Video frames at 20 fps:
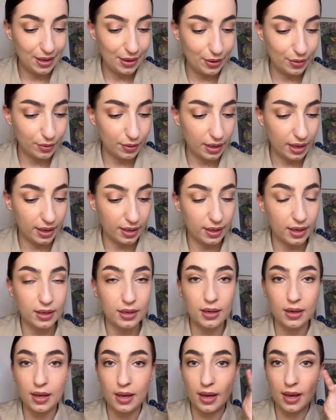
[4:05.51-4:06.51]
Okay,
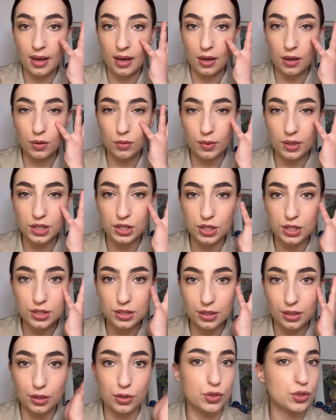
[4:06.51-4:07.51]
and now we're just
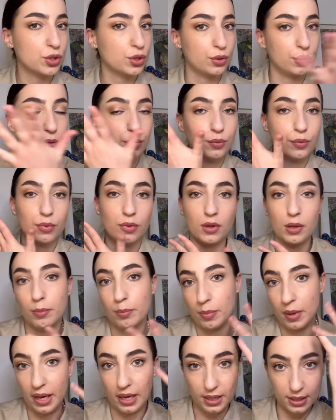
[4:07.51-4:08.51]
going to do the
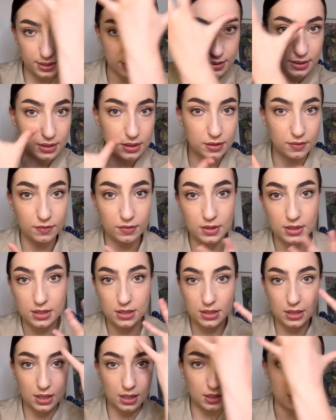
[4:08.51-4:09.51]
base of the
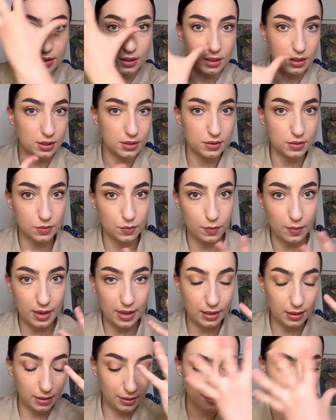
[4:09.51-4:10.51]
skin as well,